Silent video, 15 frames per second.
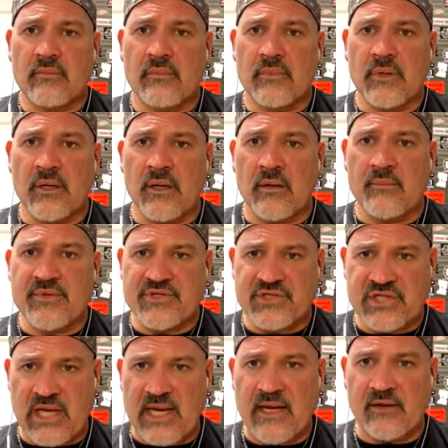uh,
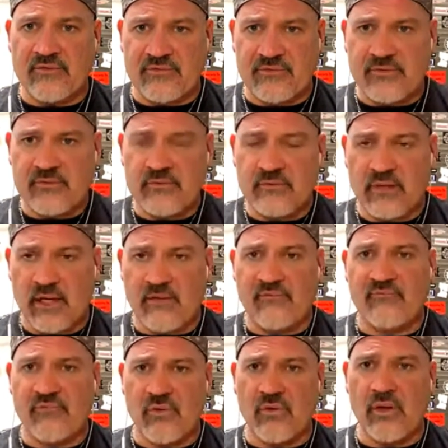machinist, like a
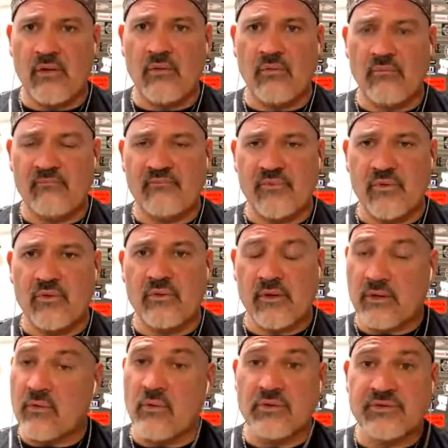full on full.
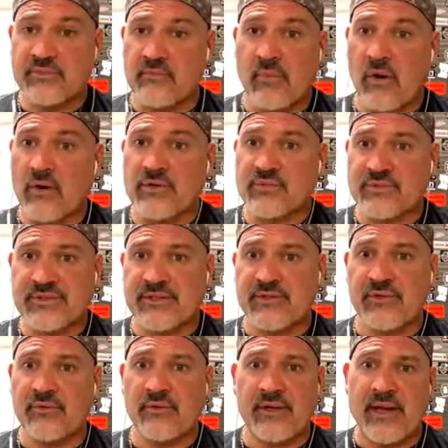Of course, Marsh was a
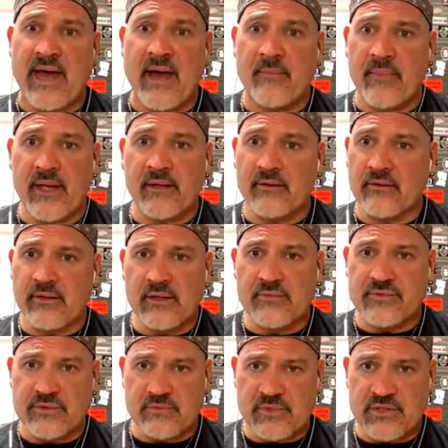tool and die maker. He
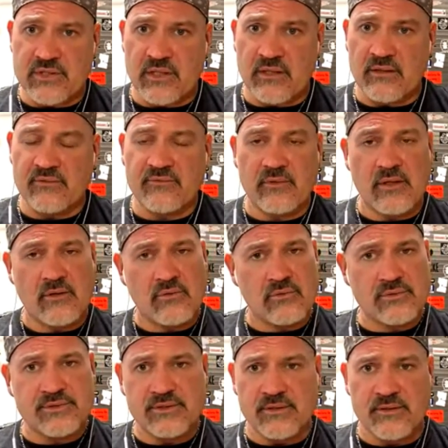was a machinist. Neil mm-hmm.
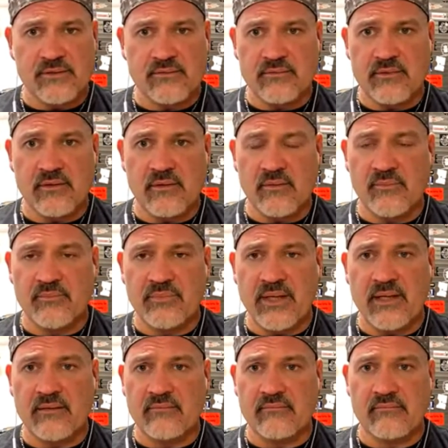was a, a
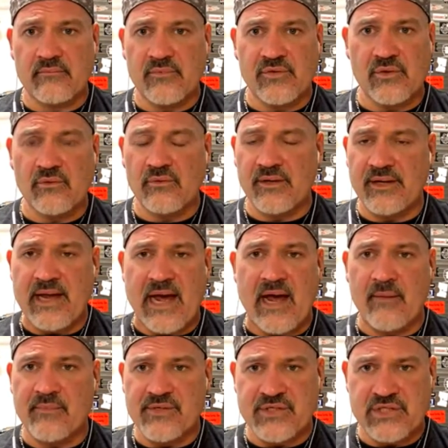big tool and die
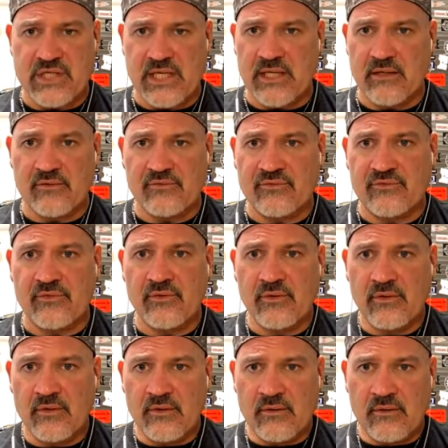machinist.
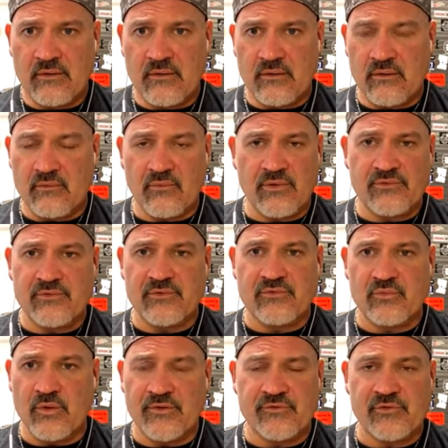Uh, went to
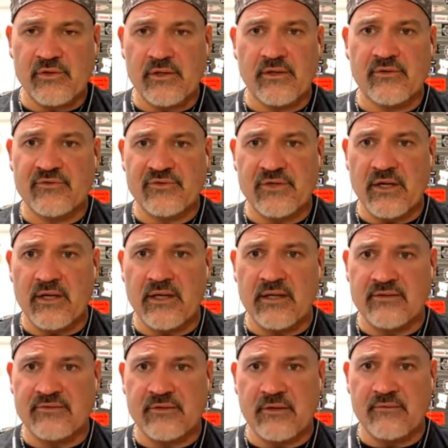Switzerland to study
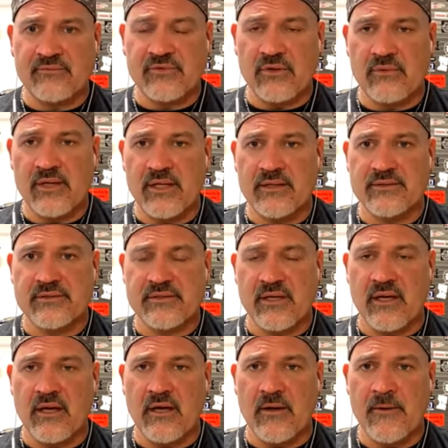and stuff. So his
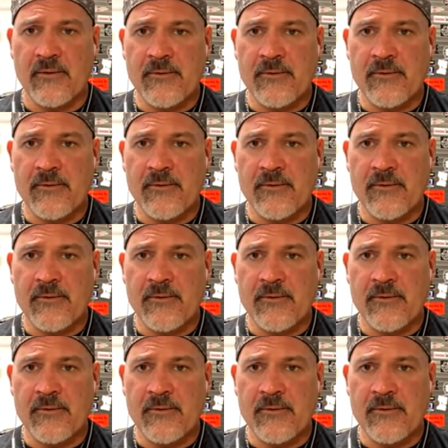uh,